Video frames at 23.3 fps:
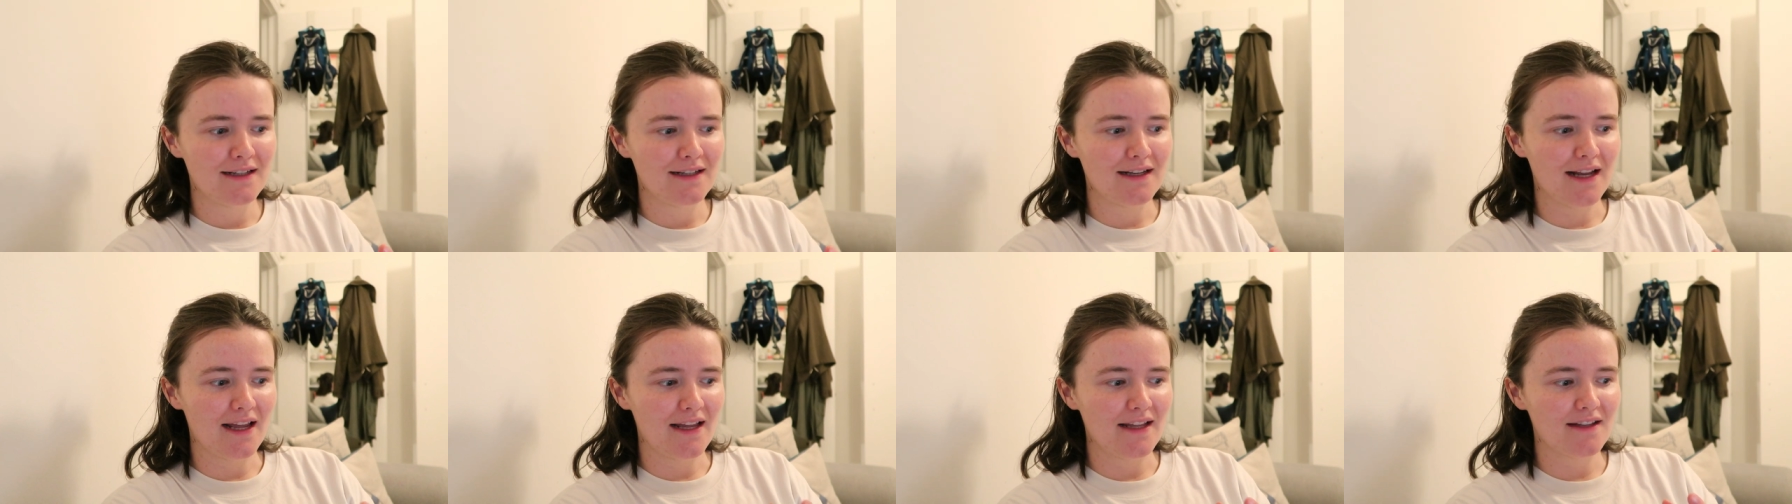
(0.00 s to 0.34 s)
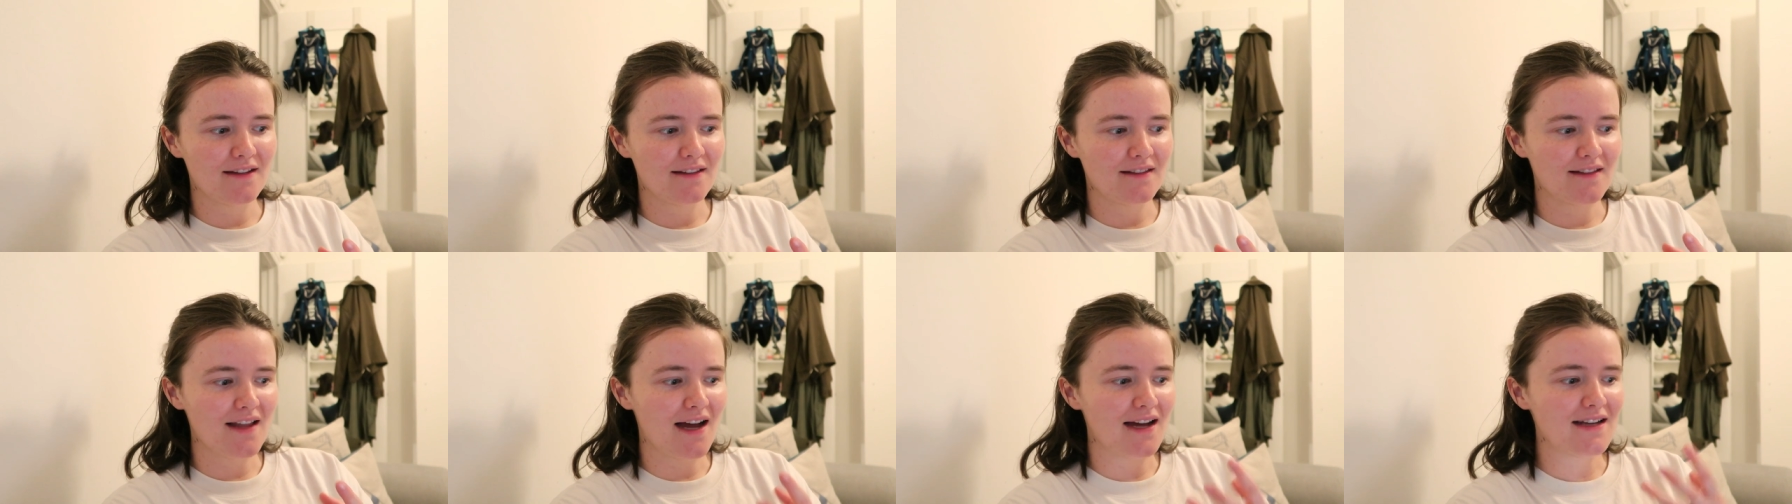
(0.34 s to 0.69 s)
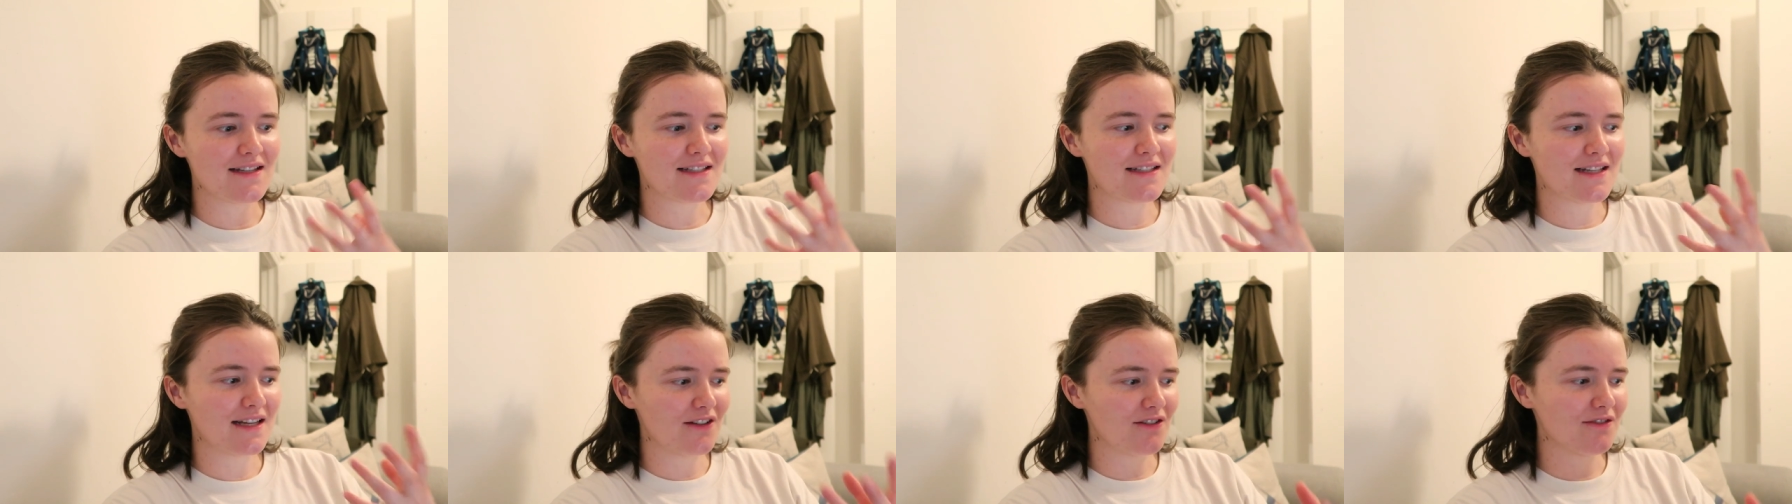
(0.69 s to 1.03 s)
Like, that
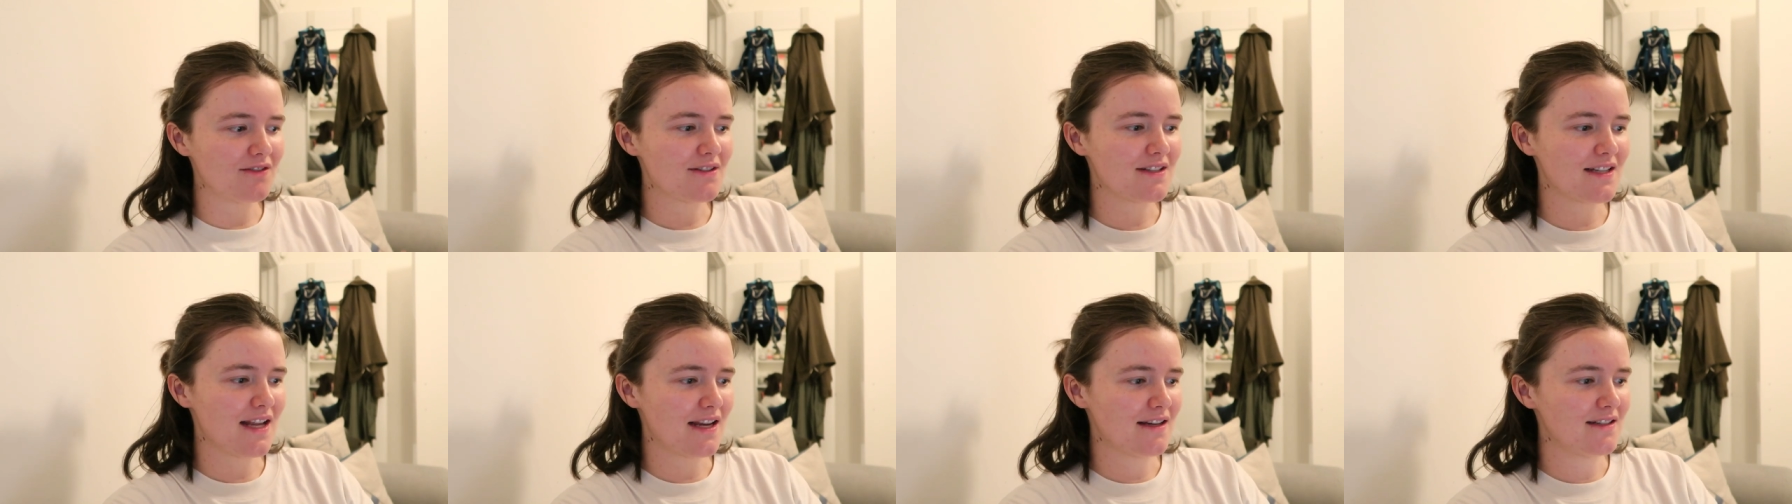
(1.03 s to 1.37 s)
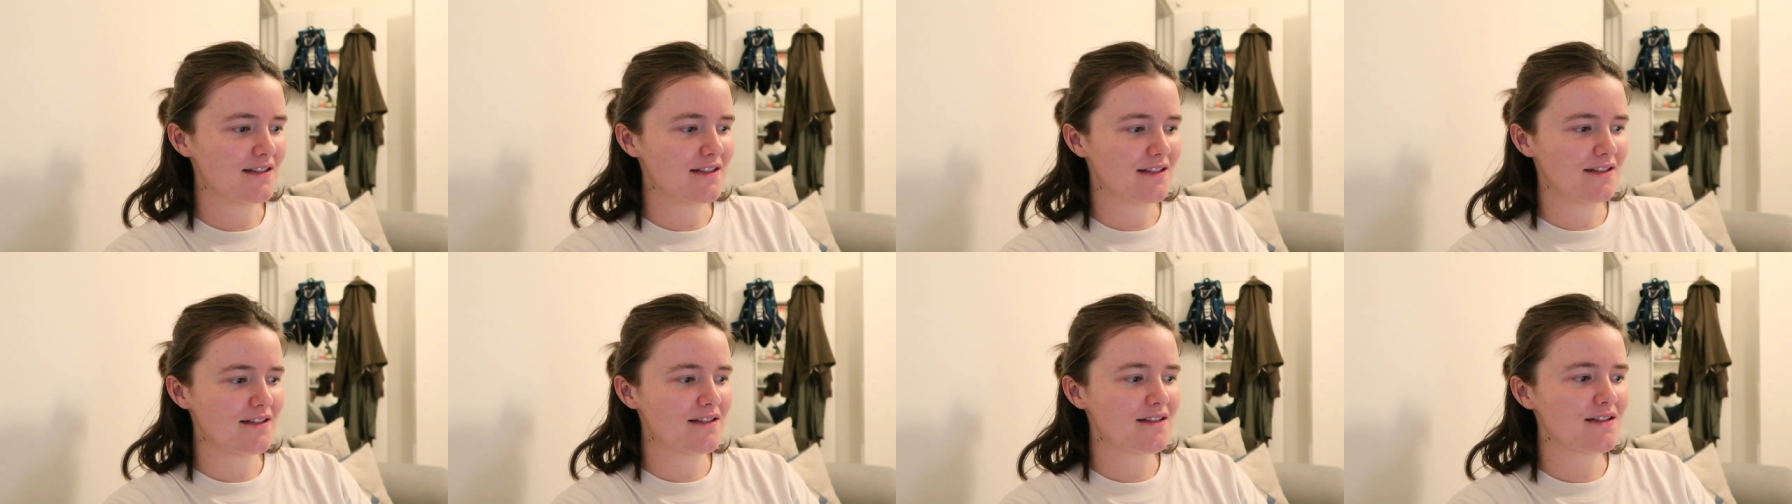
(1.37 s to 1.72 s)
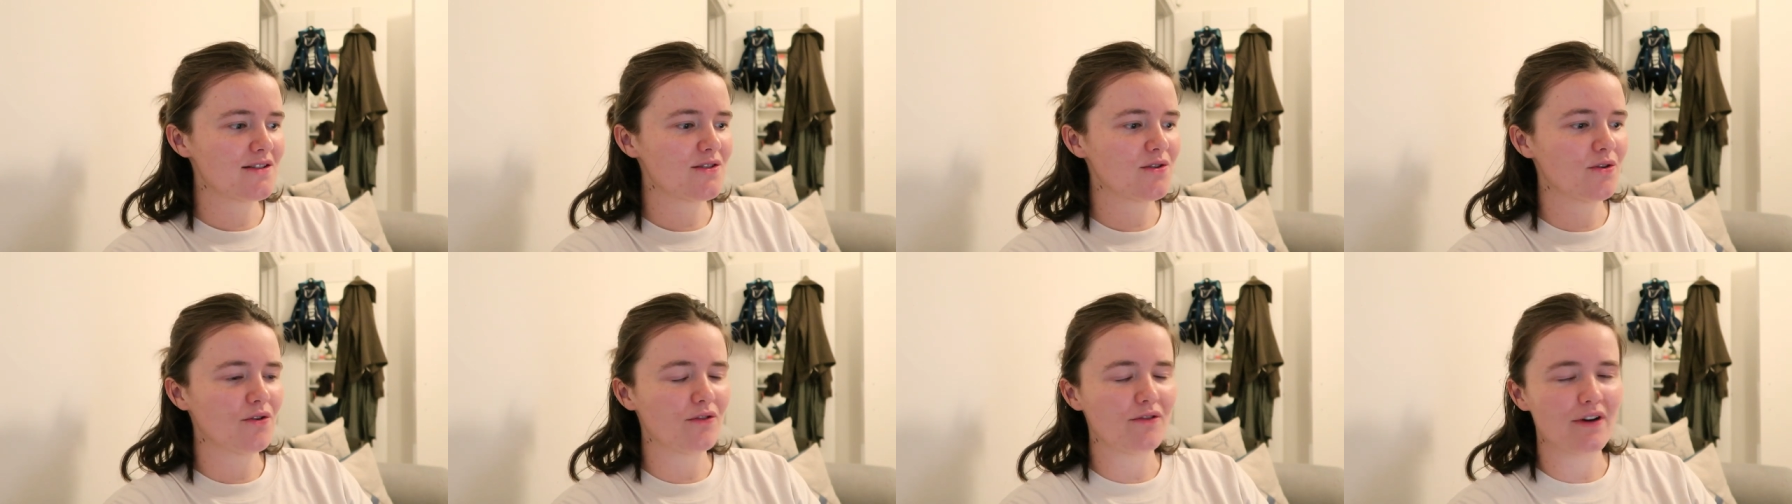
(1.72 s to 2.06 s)
single
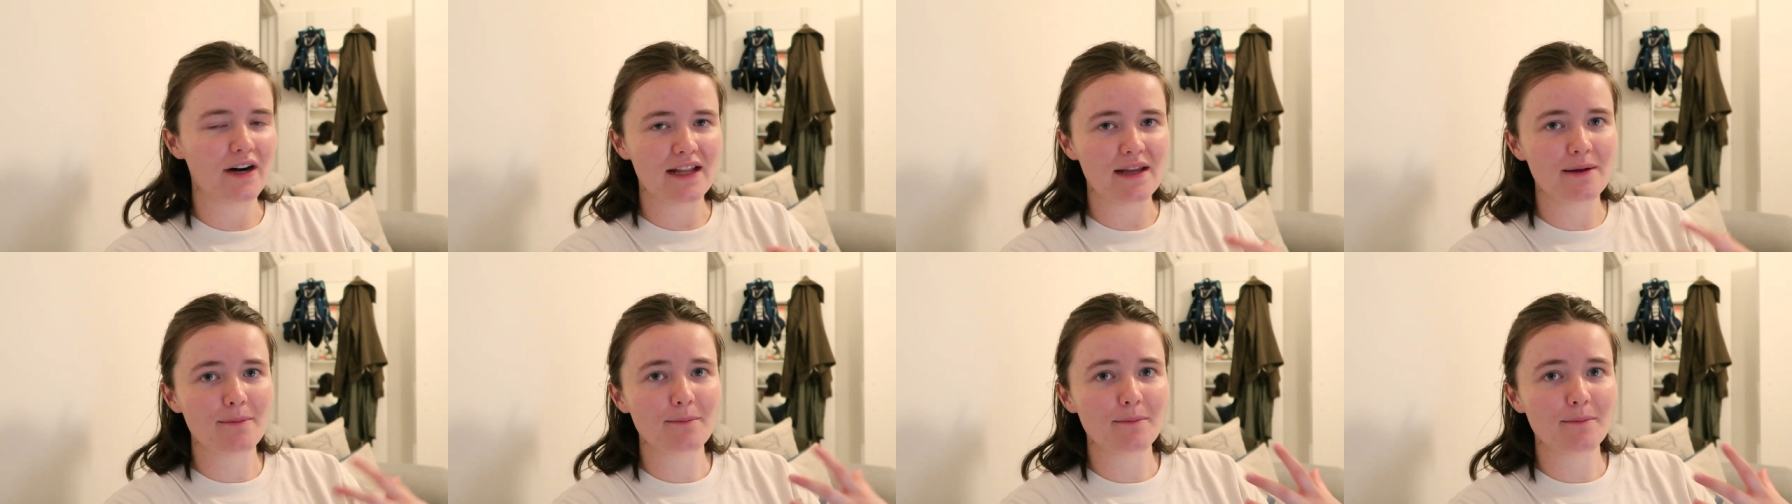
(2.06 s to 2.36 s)
sentence already